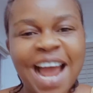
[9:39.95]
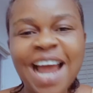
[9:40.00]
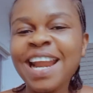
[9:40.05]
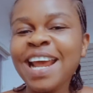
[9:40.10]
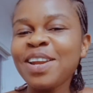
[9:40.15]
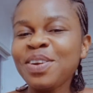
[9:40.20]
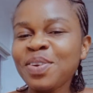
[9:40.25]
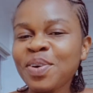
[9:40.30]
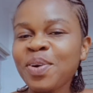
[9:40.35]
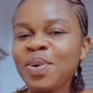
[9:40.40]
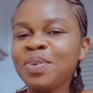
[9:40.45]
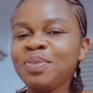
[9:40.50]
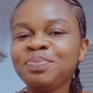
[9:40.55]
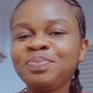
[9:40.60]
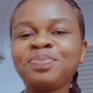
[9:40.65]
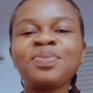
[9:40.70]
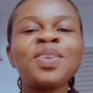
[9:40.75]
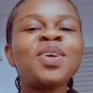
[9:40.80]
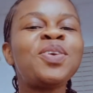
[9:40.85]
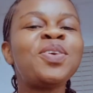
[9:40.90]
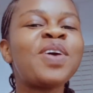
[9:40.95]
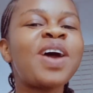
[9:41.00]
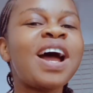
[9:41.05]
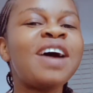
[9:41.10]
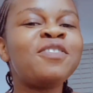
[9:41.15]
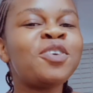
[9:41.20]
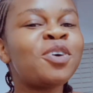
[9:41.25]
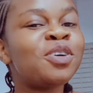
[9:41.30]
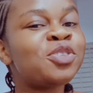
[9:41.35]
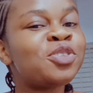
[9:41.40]
and I know you
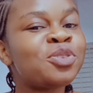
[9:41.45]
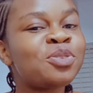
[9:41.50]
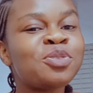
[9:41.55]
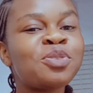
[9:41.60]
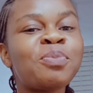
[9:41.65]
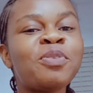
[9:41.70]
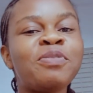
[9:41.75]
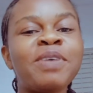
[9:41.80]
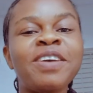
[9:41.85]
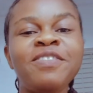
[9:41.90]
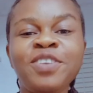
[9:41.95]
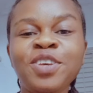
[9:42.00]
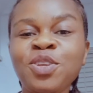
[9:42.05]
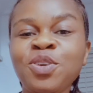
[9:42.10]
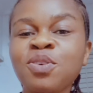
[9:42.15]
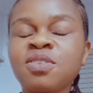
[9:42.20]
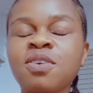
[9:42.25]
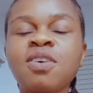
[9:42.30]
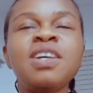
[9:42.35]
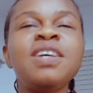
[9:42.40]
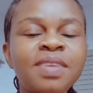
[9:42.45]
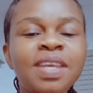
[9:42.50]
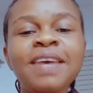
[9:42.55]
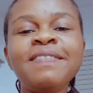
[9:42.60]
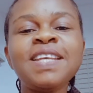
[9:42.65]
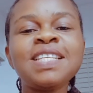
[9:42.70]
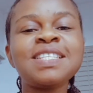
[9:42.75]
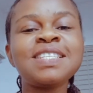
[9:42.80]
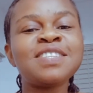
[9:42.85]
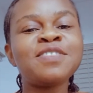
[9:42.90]
have gone through some of my videos, or if
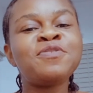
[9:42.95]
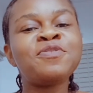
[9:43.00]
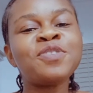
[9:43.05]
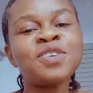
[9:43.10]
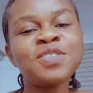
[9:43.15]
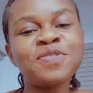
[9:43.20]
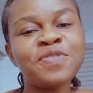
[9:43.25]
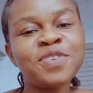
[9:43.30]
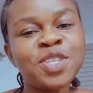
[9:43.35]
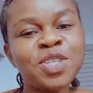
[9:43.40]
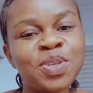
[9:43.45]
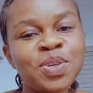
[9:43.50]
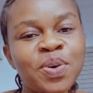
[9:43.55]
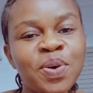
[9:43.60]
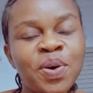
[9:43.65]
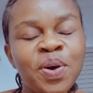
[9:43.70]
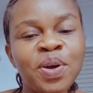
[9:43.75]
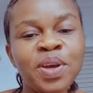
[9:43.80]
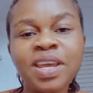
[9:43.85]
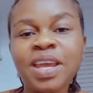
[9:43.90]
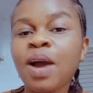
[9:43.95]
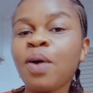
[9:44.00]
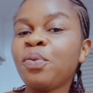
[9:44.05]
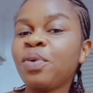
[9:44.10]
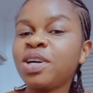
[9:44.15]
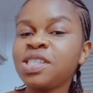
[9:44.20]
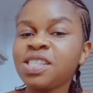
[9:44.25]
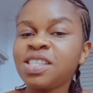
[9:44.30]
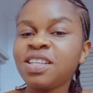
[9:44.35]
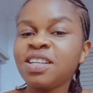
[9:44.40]
this is the first video you are
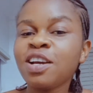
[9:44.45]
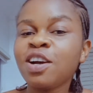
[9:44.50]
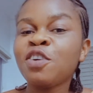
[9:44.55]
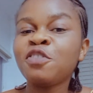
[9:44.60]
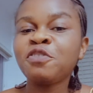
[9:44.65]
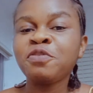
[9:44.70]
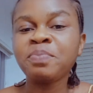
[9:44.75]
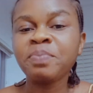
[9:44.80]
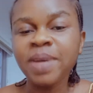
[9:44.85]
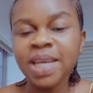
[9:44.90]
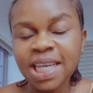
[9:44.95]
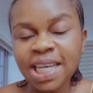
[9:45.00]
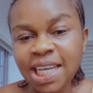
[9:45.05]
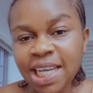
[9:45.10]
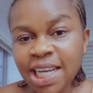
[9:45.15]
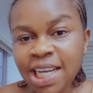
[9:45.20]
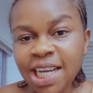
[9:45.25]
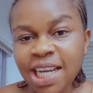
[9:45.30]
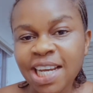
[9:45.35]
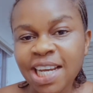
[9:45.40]
watching of me,